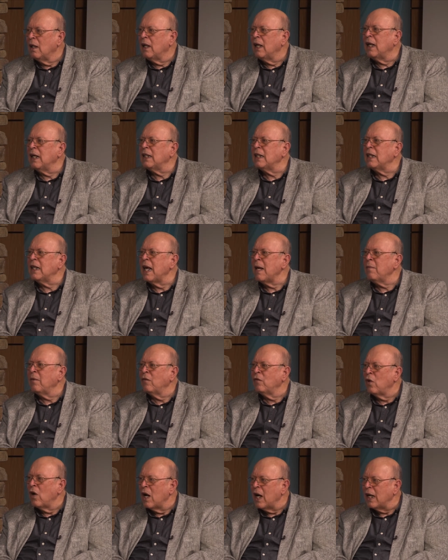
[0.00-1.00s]
in the name
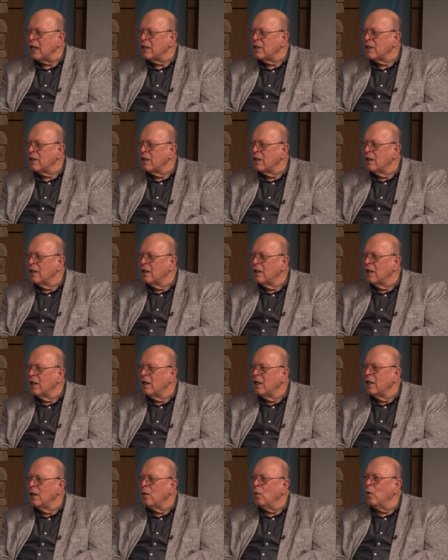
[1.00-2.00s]
of Christ
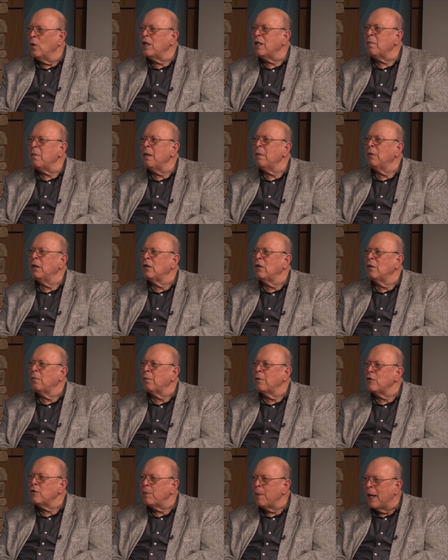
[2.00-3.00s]
with a biblical
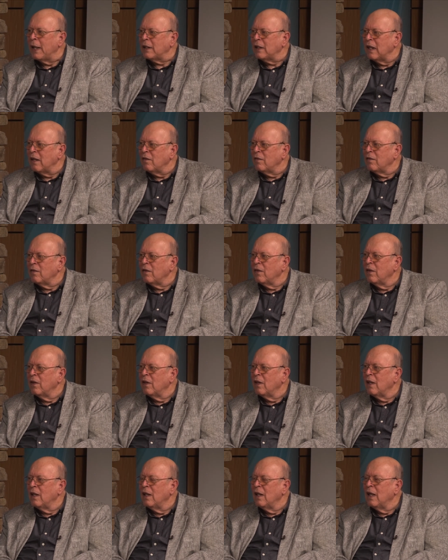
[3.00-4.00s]
perspective,
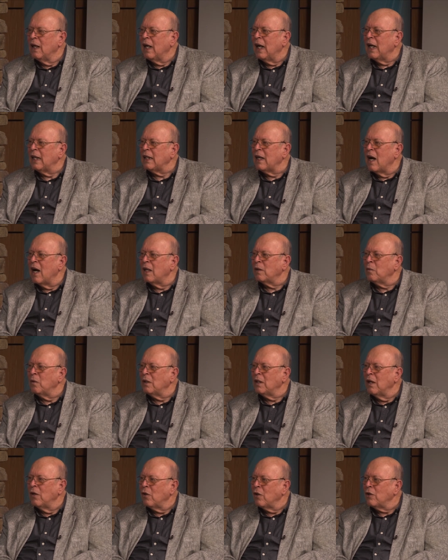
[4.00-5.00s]
and God
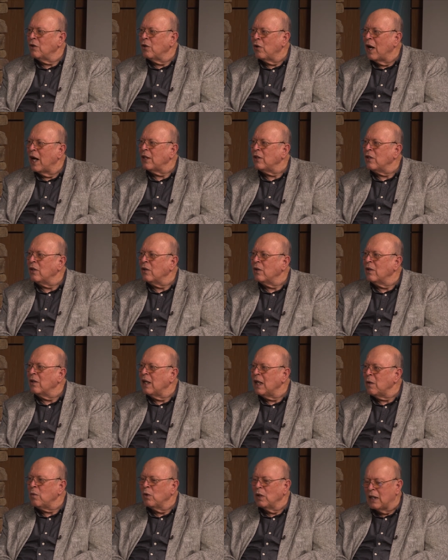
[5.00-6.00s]
will direct you.
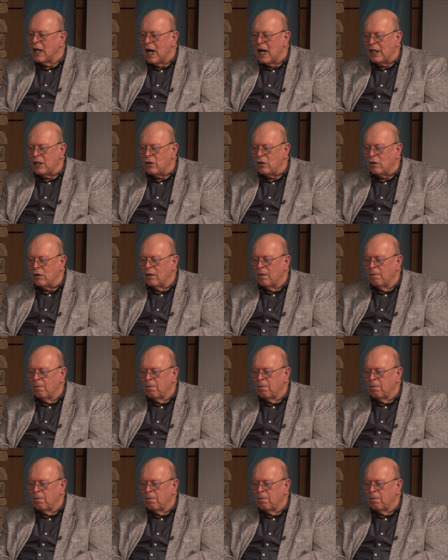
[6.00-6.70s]
He will guide you.